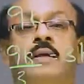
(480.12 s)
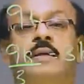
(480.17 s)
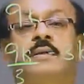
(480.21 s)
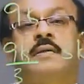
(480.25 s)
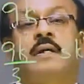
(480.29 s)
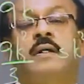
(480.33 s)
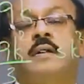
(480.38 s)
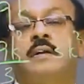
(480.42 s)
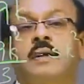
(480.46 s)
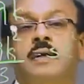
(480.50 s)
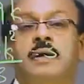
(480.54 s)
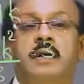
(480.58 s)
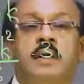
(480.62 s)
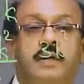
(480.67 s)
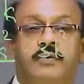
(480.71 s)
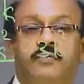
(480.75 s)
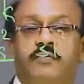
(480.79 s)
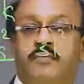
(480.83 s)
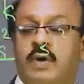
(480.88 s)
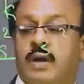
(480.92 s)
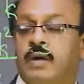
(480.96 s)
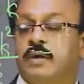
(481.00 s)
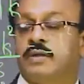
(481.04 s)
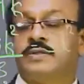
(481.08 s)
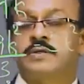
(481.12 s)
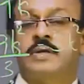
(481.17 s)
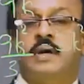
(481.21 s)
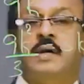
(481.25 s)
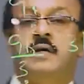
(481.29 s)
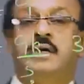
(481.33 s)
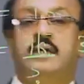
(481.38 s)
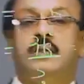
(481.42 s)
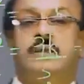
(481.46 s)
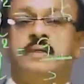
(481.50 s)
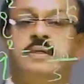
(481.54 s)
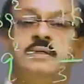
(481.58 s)
thoroughly well,
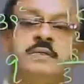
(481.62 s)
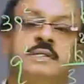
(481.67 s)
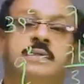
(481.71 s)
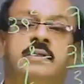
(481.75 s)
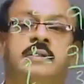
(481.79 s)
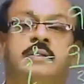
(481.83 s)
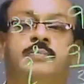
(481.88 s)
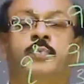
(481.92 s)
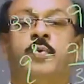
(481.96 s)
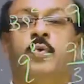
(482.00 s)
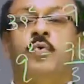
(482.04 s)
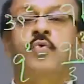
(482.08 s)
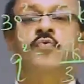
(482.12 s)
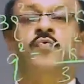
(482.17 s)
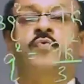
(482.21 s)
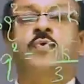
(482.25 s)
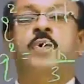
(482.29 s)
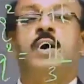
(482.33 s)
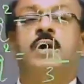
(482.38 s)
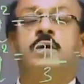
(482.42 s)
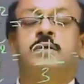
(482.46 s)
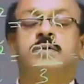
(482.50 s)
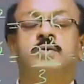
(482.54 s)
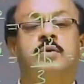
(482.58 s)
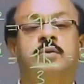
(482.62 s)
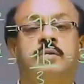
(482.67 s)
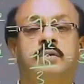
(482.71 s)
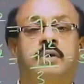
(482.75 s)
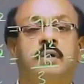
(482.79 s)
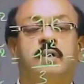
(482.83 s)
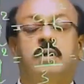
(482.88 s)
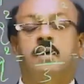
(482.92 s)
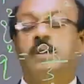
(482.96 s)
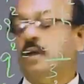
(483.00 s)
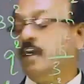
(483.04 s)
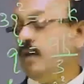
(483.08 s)
study this proof also
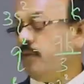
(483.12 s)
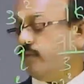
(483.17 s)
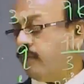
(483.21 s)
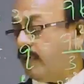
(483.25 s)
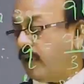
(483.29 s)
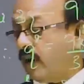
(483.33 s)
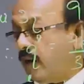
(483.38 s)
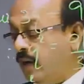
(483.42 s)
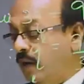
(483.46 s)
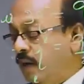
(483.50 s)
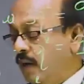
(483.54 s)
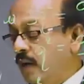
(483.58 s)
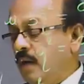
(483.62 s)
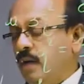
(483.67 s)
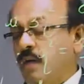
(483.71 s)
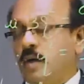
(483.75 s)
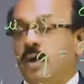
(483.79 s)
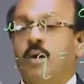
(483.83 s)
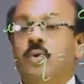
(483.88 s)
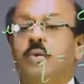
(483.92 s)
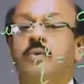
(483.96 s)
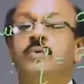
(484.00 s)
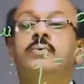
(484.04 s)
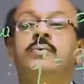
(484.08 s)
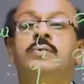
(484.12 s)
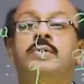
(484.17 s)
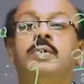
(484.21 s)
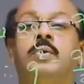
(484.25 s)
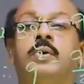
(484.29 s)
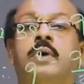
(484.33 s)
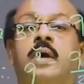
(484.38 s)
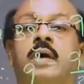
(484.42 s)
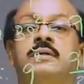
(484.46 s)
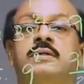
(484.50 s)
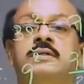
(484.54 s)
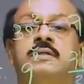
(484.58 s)
thoroughly well. Now you
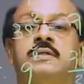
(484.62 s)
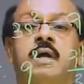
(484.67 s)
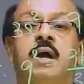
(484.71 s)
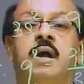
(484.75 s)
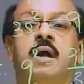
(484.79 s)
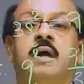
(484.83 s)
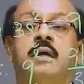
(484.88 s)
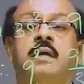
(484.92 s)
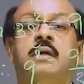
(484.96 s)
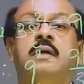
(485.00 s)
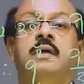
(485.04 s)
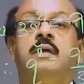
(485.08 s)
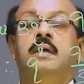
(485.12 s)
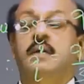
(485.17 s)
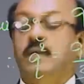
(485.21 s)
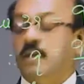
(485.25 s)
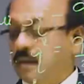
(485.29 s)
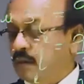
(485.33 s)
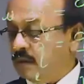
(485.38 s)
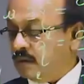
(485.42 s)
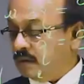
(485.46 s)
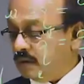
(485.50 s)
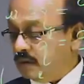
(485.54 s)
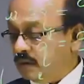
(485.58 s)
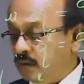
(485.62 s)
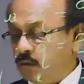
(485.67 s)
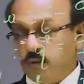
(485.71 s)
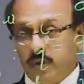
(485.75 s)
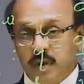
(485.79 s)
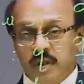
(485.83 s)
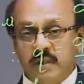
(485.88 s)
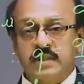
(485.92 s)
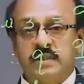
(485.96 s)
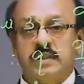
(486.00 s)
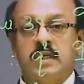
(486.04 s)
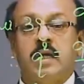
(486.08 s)
can try
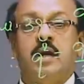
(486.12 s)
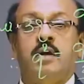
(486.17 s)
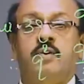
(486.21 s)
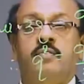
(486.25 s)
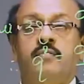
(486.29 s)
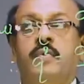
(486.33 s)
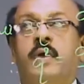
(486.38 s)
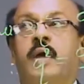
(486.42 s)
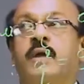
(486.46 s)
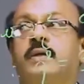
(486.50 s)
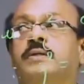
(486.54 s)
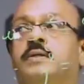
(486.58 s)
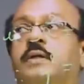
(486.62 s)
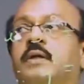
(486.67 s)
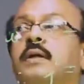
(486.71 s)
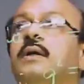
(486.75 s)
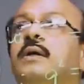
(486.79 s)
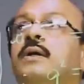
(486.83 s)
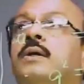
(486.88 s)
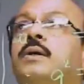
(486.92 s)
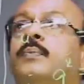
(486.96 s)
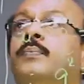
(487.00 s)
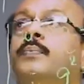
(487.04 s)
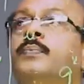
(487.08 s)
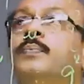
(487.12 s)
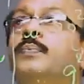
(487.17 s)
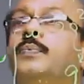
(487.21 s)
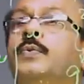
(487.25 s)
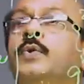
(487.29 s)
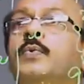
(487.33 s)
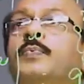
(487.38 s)
yourself that to